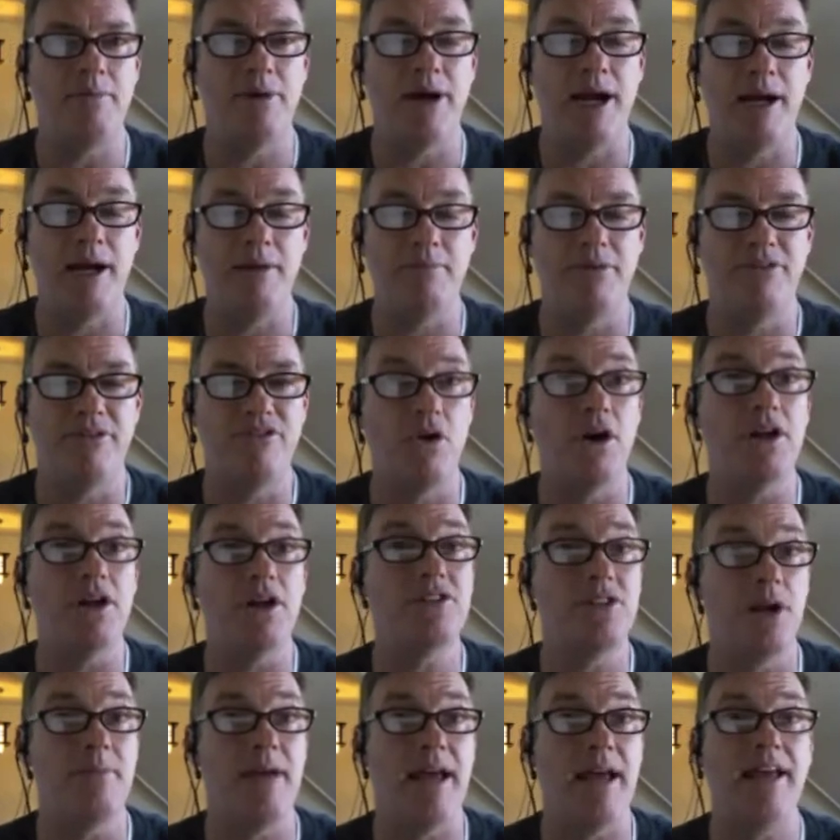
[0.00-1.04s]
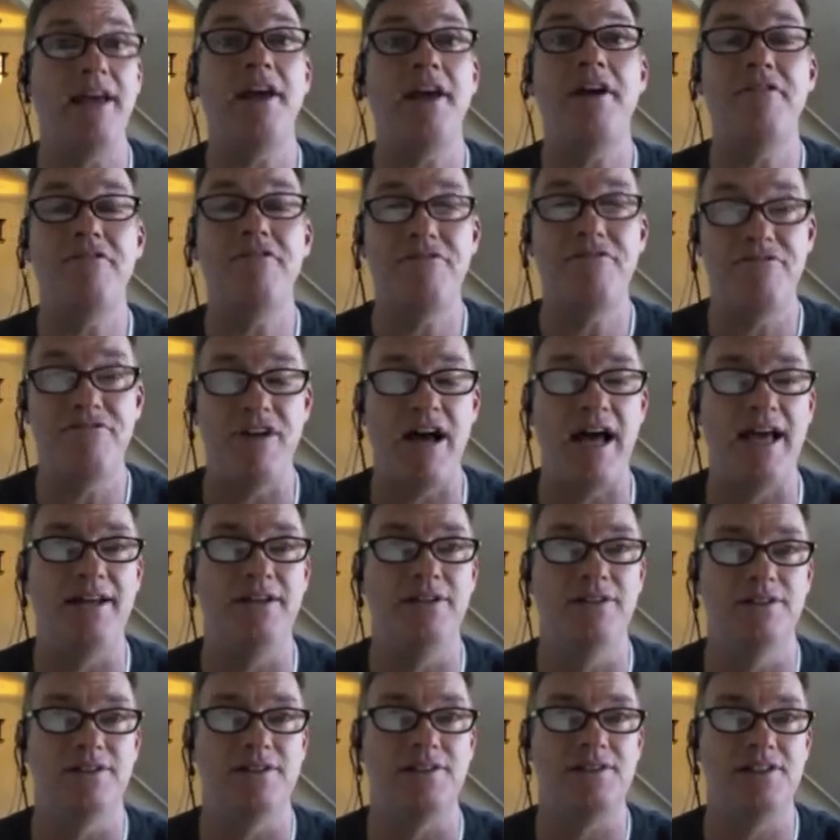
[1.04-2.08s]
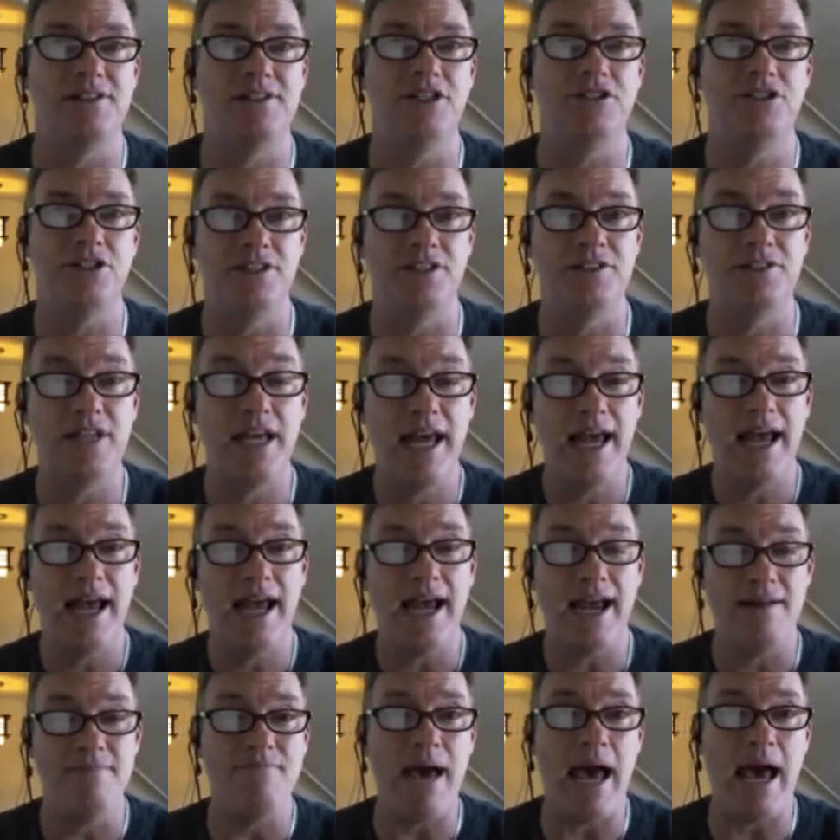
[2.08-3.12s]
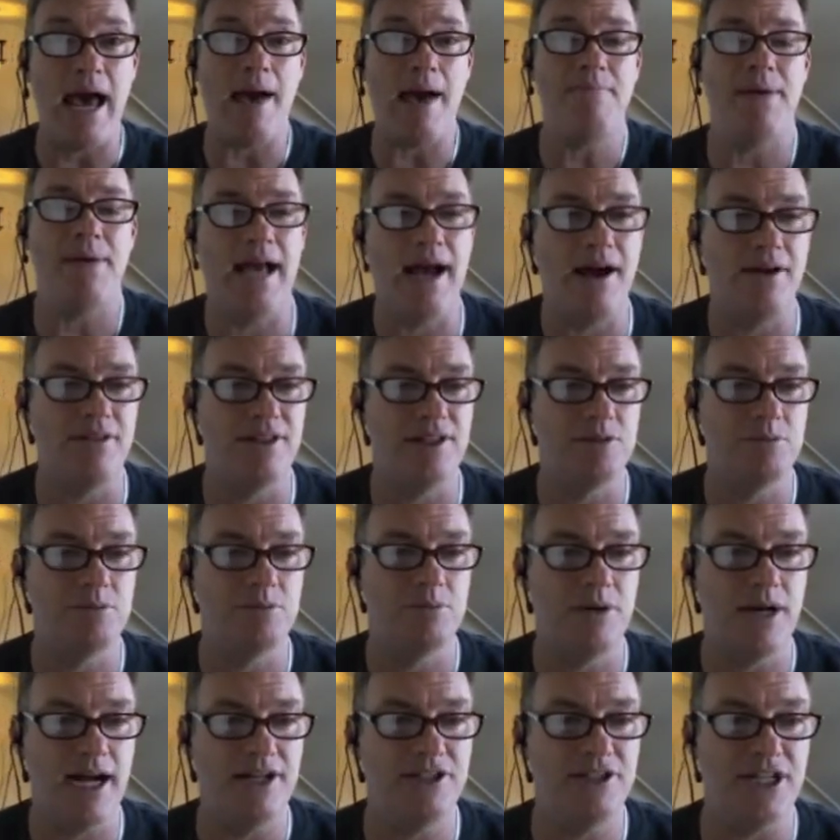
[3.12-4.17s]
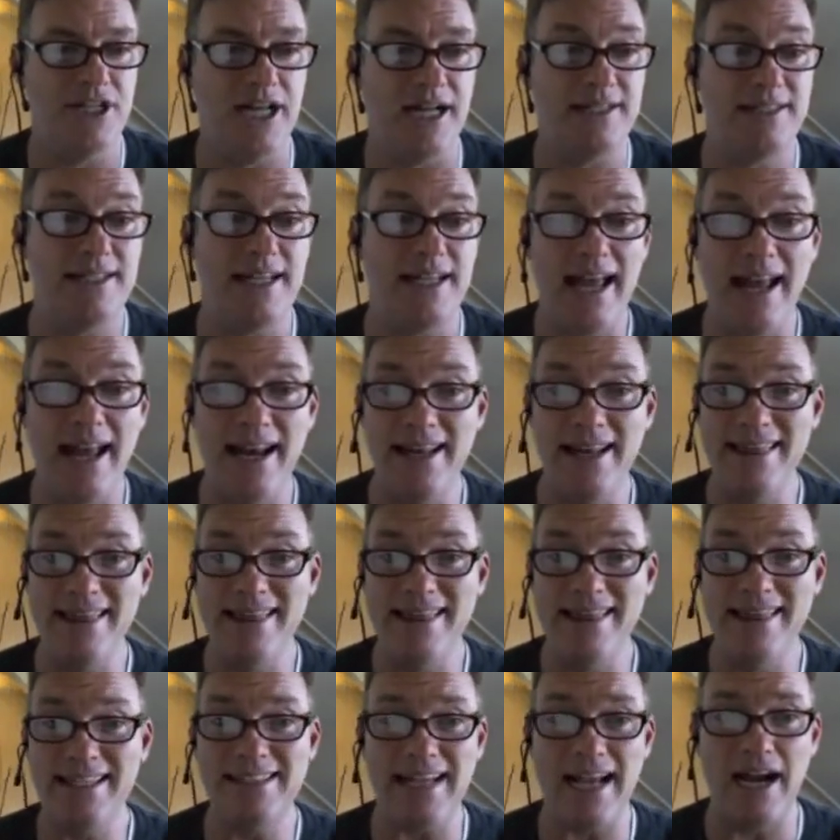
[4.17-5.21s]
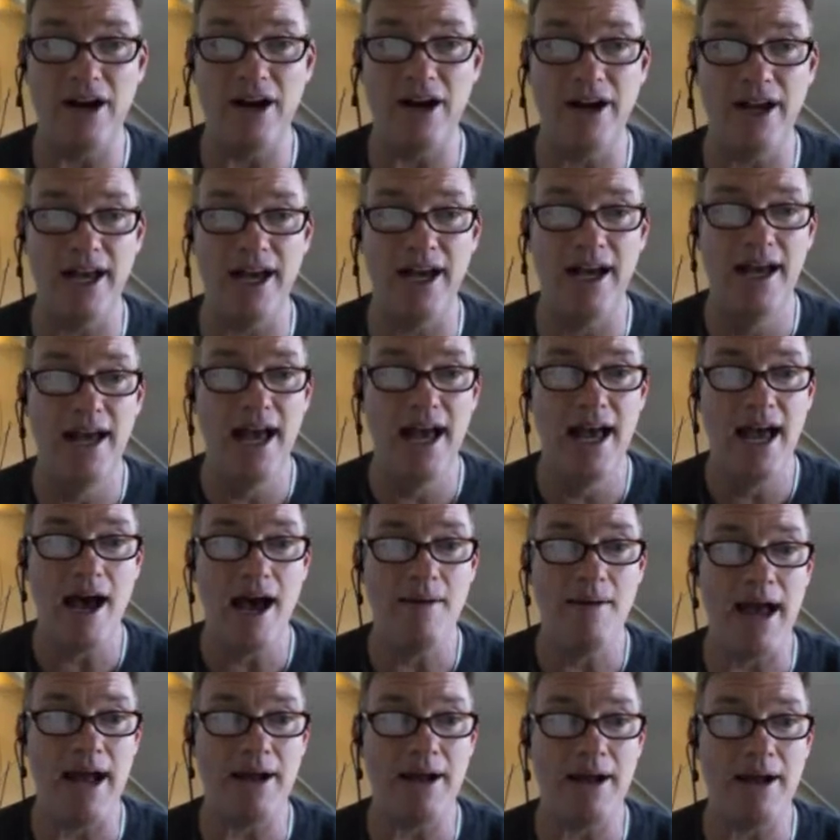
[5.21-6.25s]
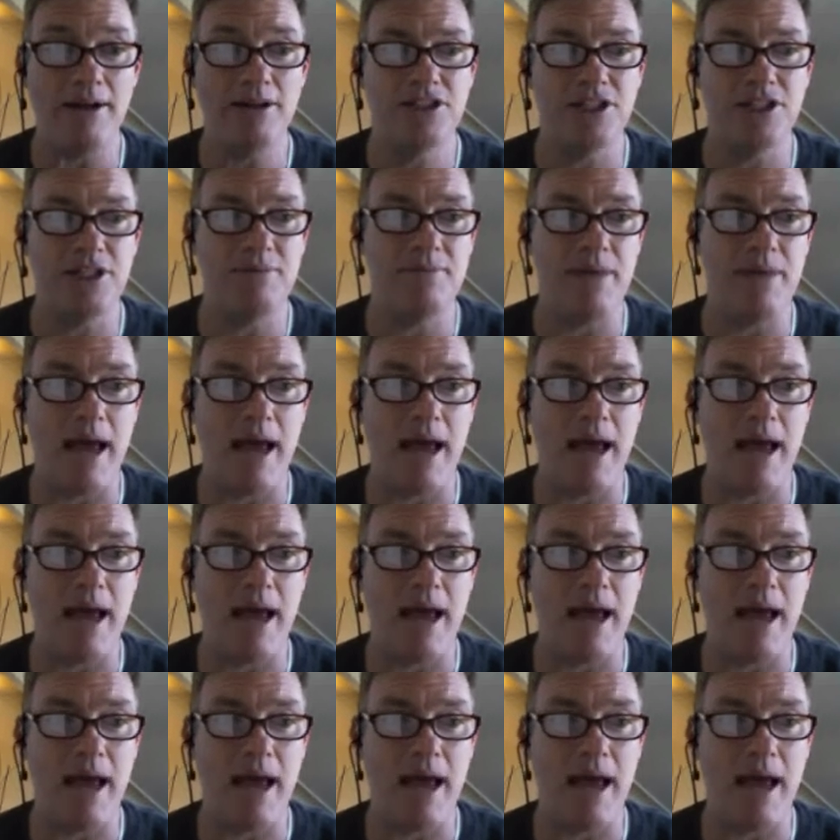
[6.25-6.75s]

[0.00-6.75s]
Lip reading: into my brain before I start making final decisions and mapping out this project. And in this area, I'm